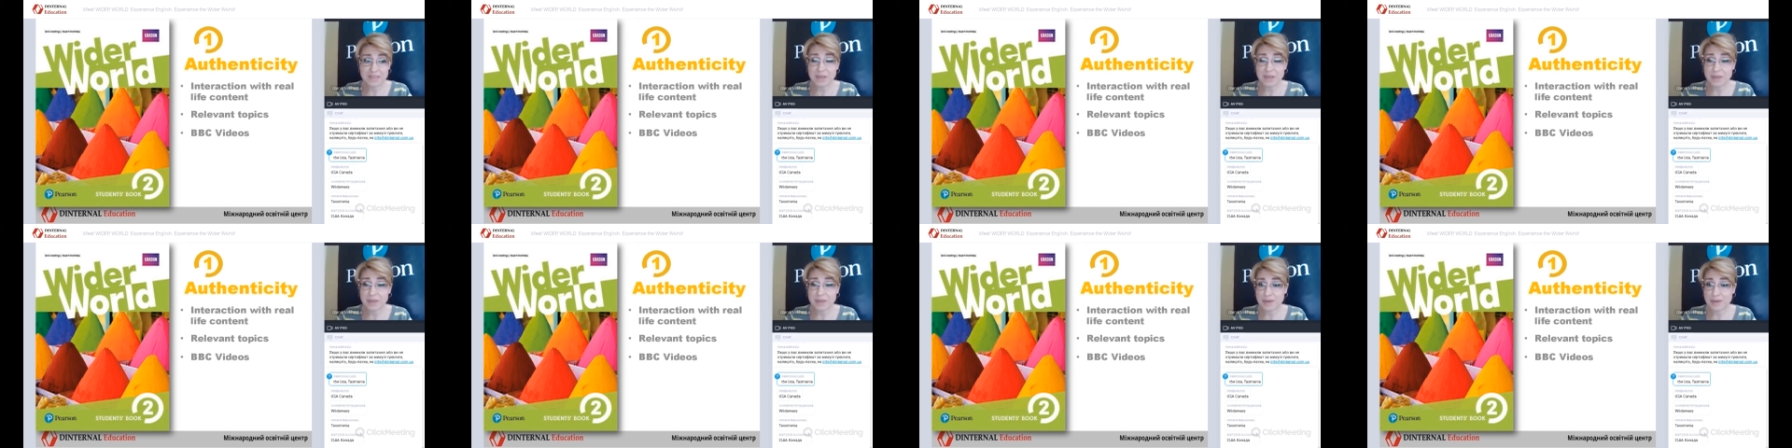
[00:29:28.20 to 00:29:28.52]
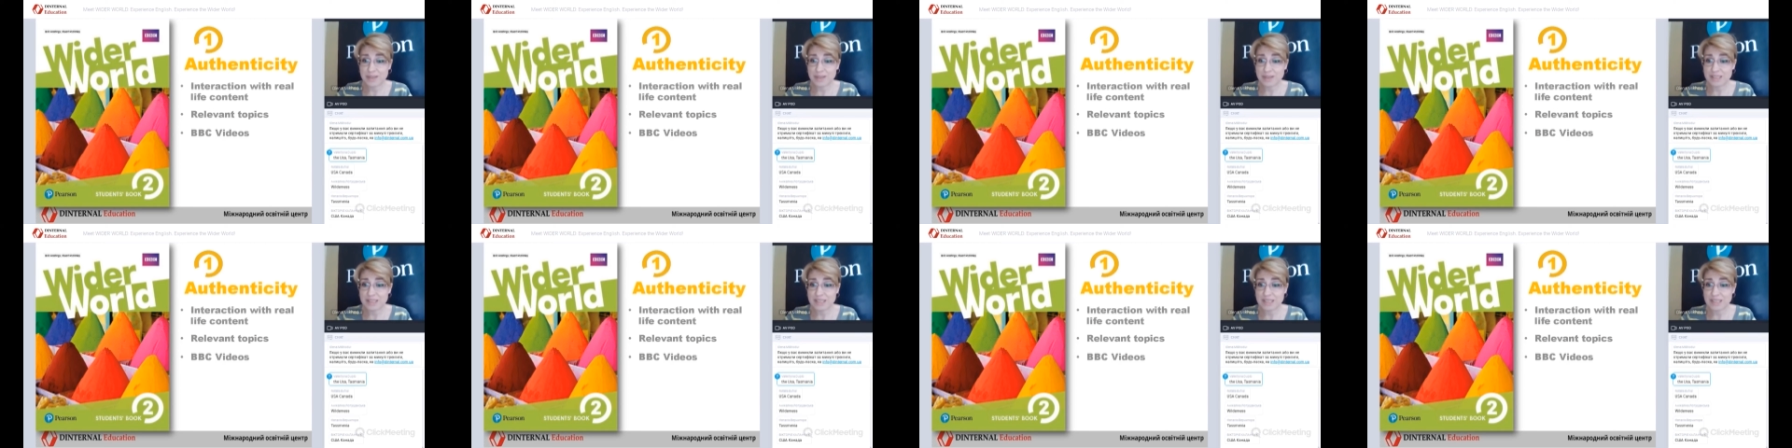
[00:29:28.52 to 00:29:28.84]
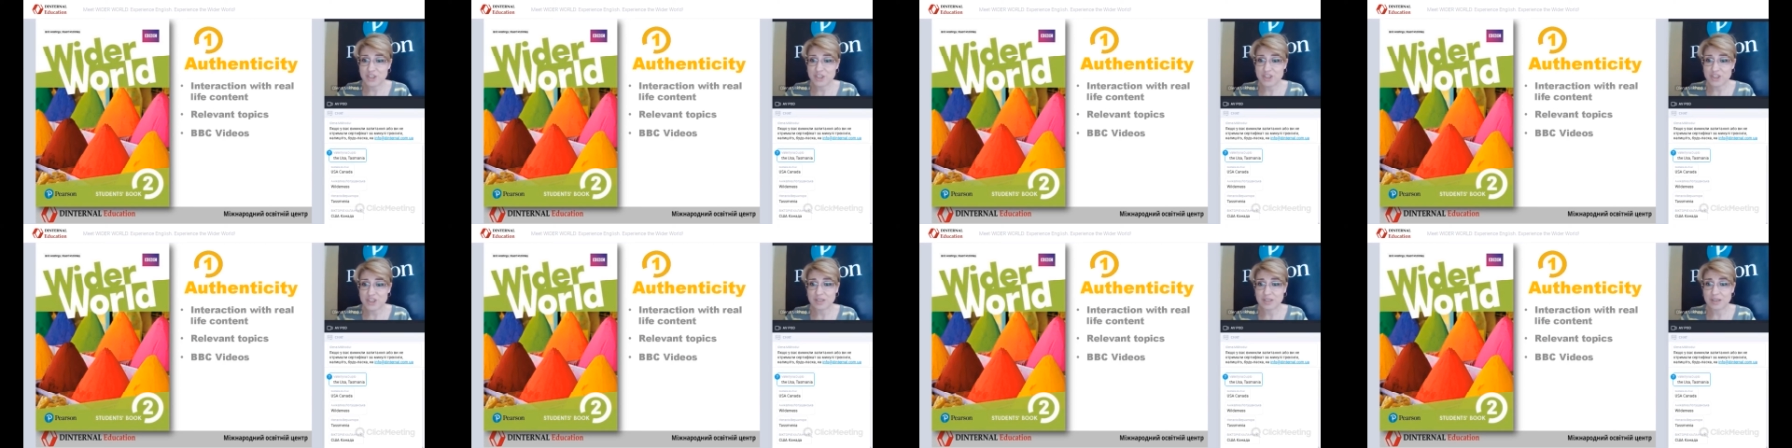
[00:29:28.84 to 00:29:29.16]
speak about
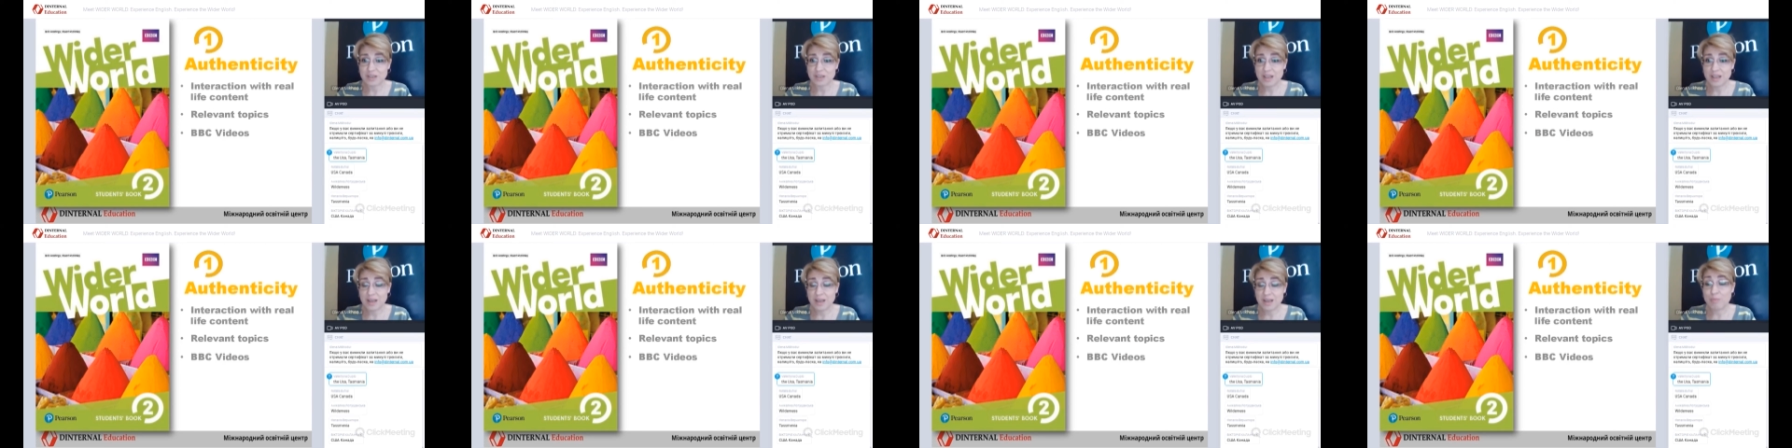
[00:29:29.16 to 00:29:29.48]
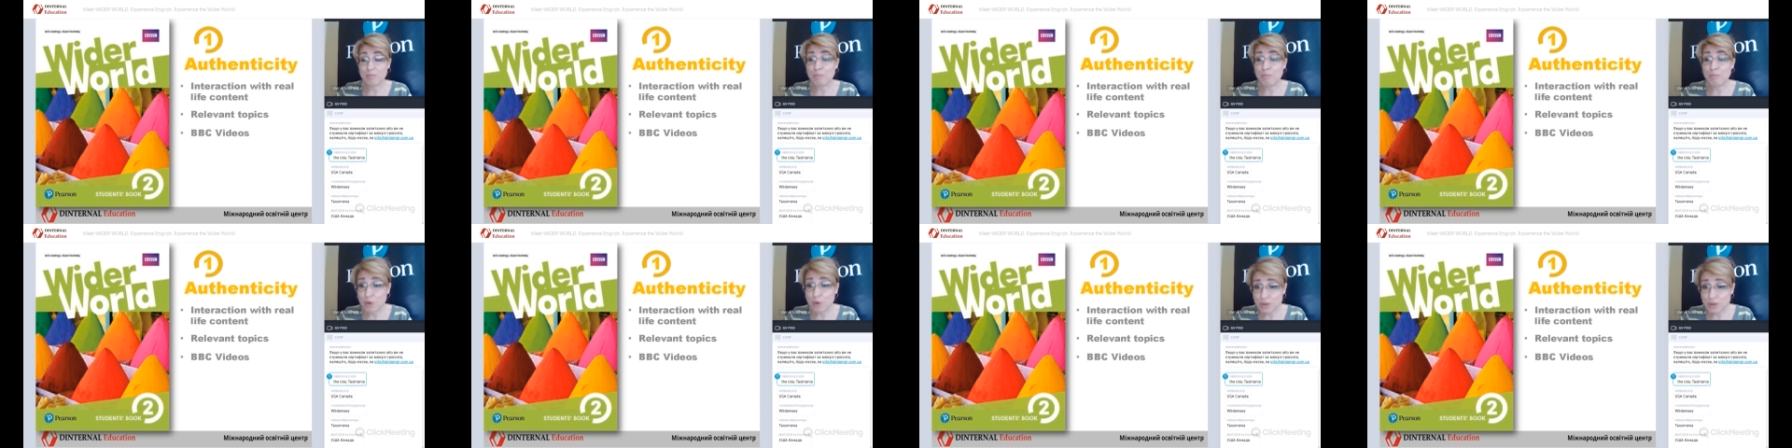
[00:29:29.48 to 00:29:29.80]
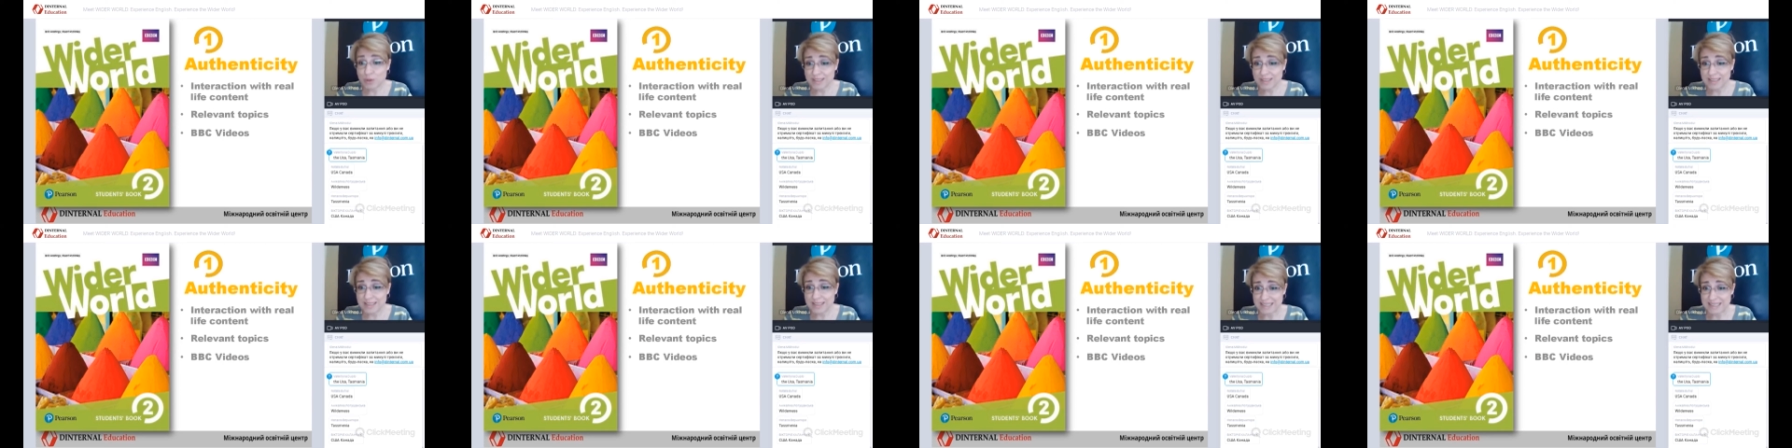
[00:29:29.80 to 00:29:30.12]
teaching
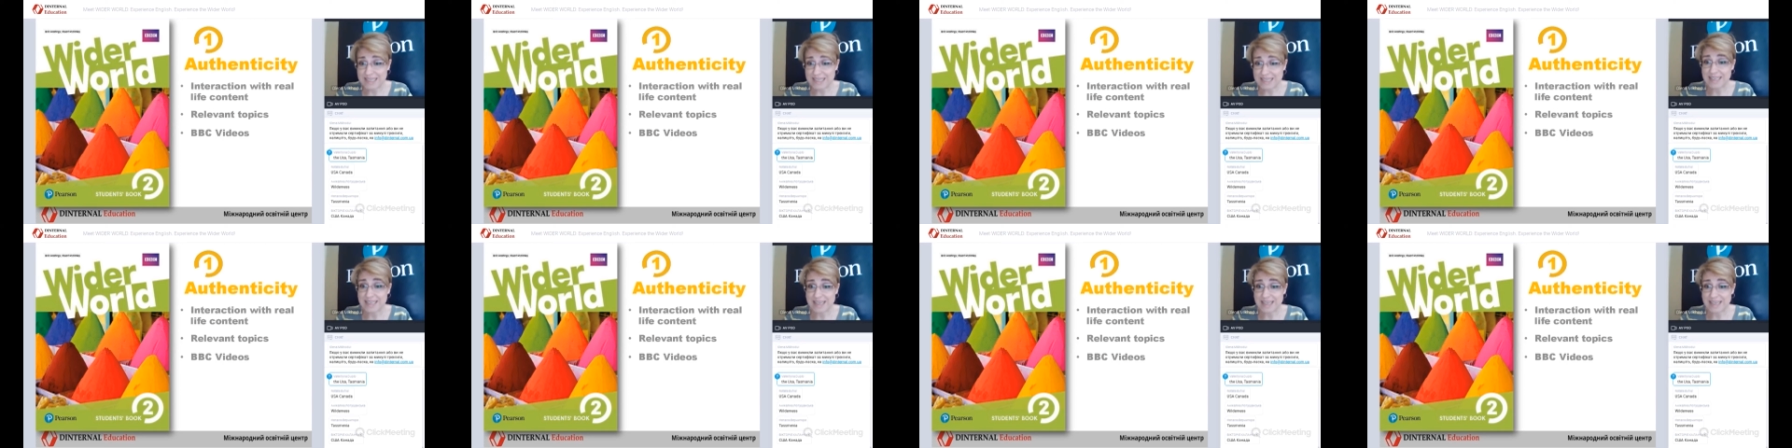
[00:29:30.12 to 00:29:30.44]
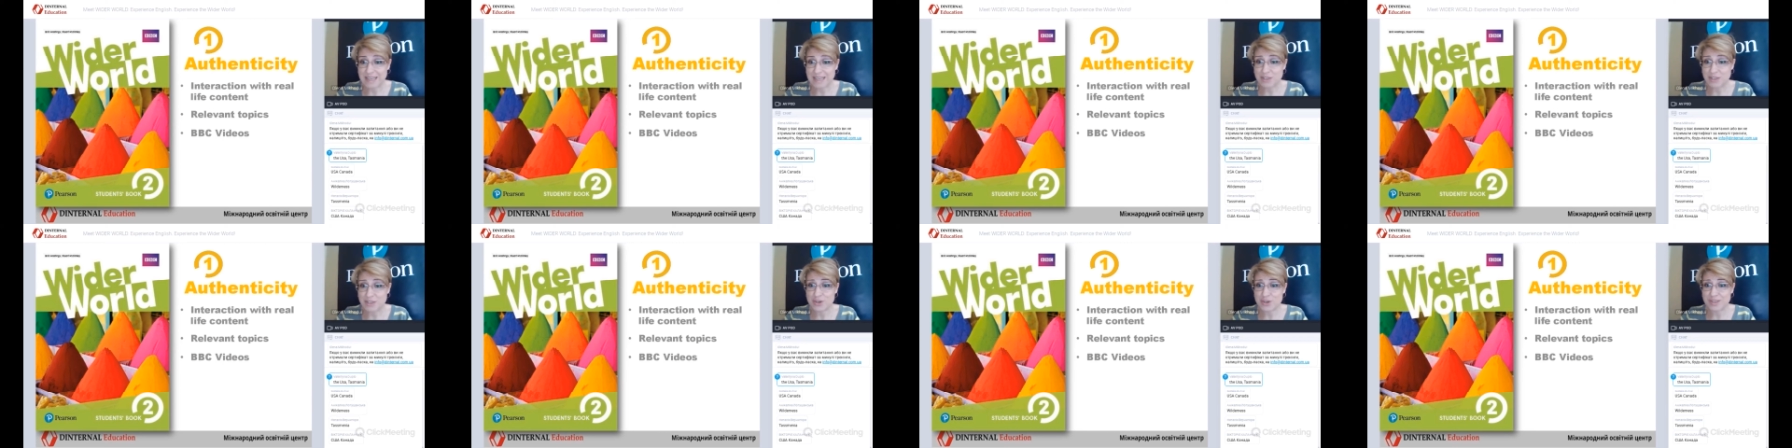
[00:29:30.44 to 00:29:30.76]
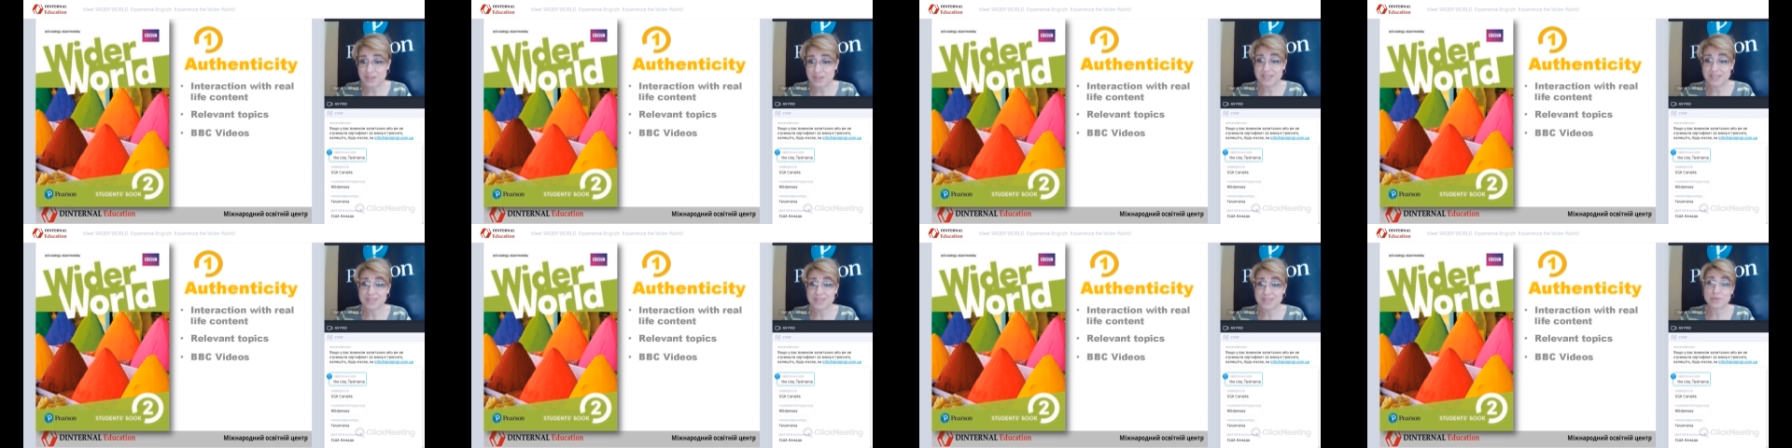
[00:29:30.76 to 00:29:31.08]
modern
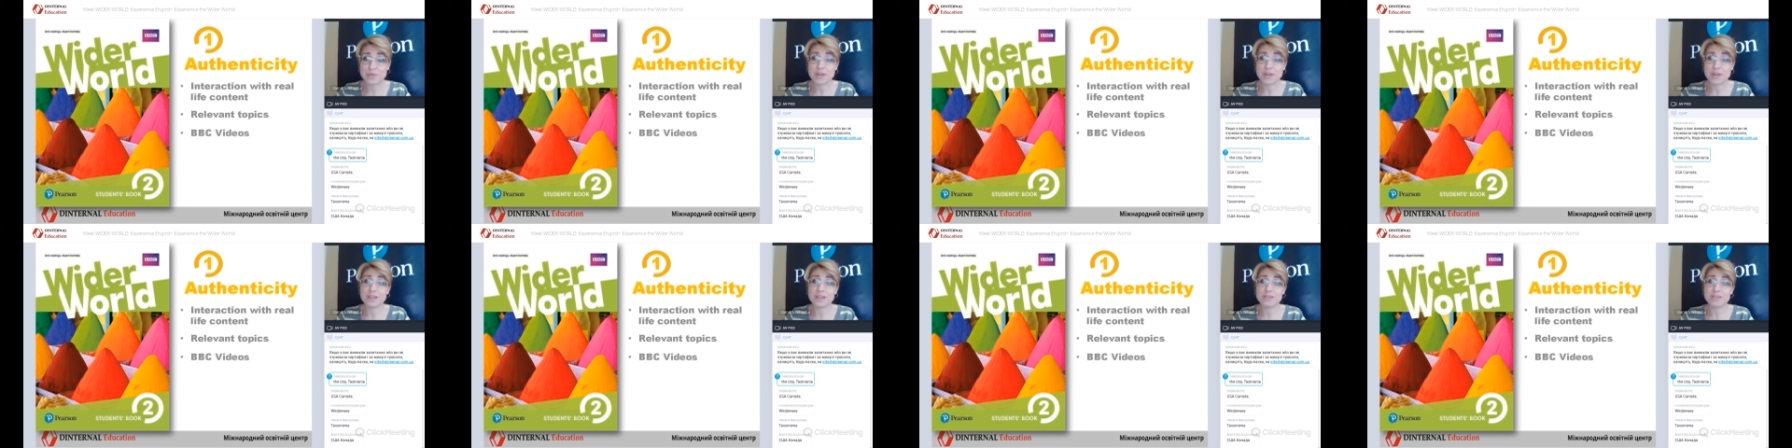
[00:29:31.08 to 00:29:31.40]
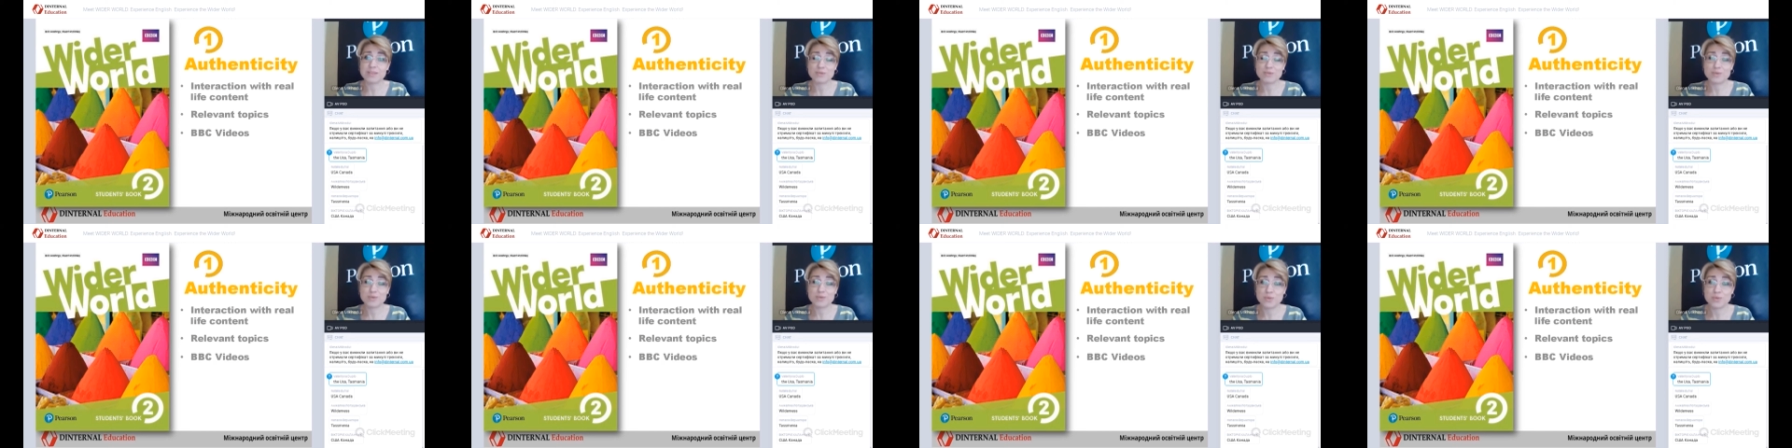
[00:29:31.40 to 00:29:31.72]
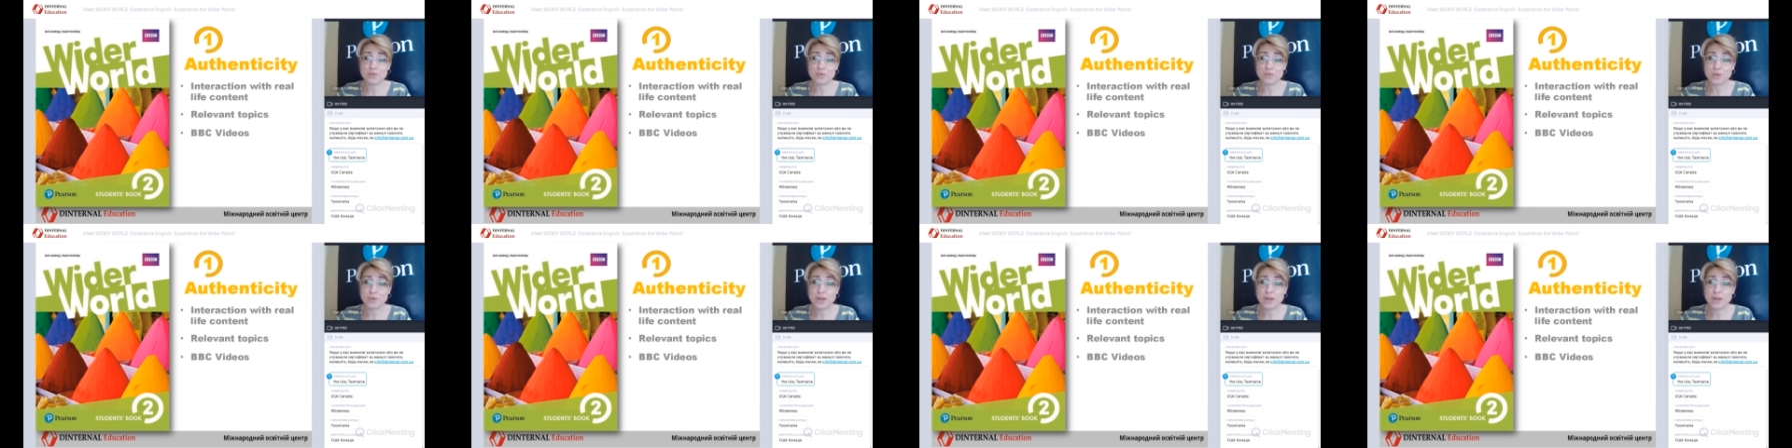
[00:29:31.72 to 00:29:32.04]
teenagers,
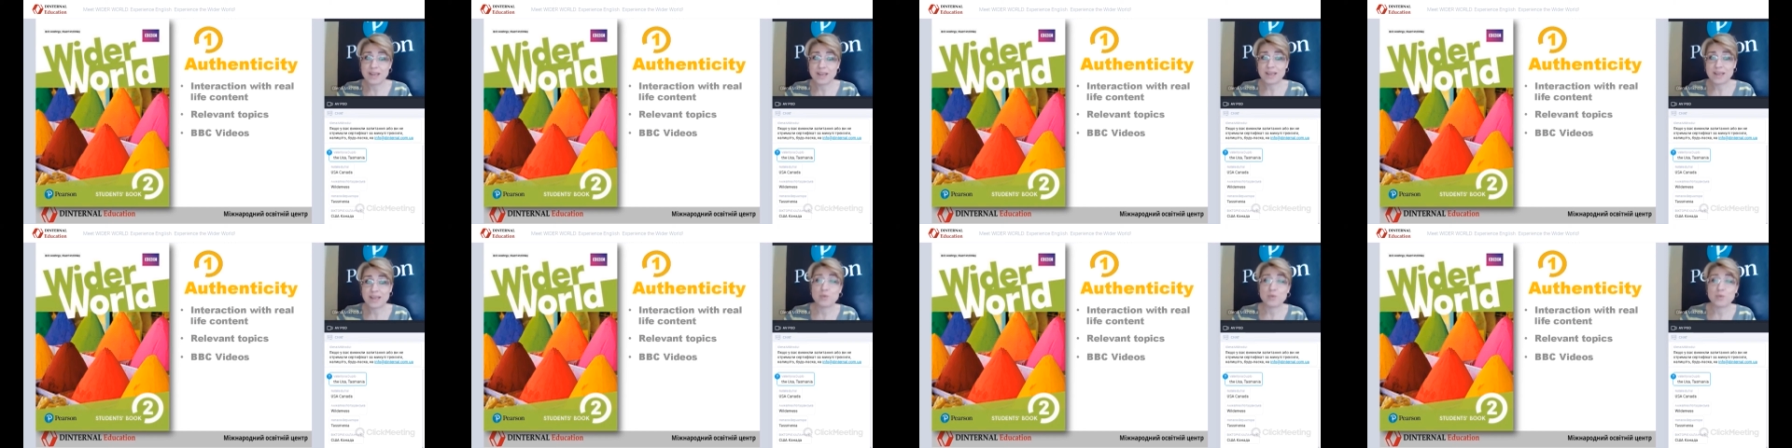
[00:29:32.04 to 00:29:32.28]
who